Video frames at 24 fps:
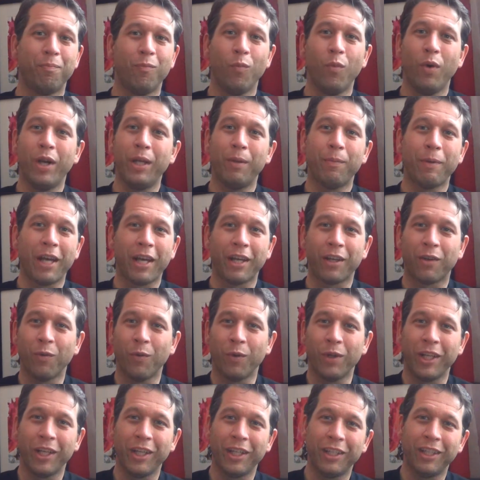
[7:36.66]
way back
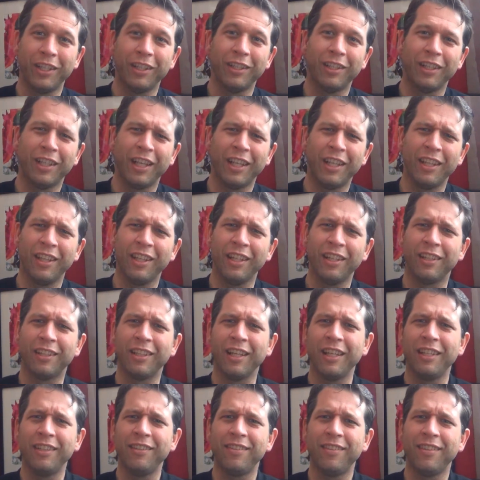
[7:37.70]
when, in I think
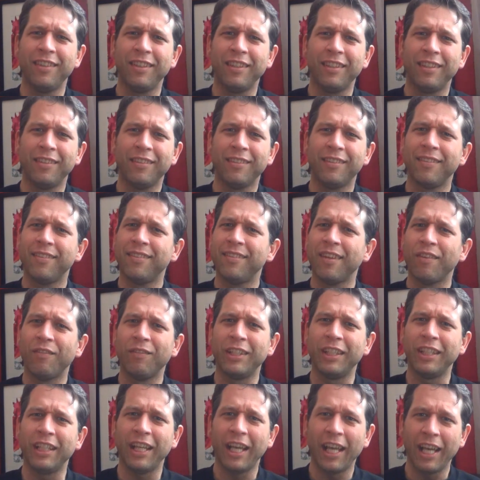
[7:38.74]

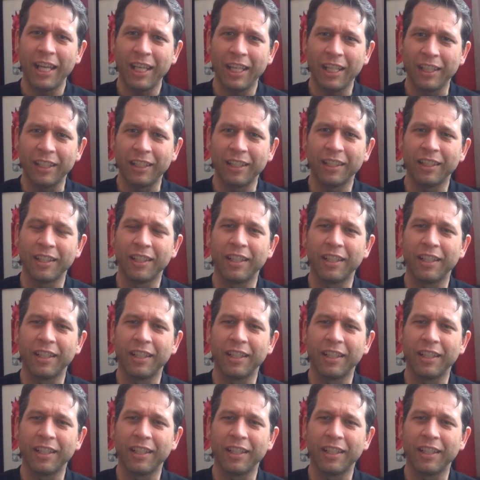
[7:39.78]
1978,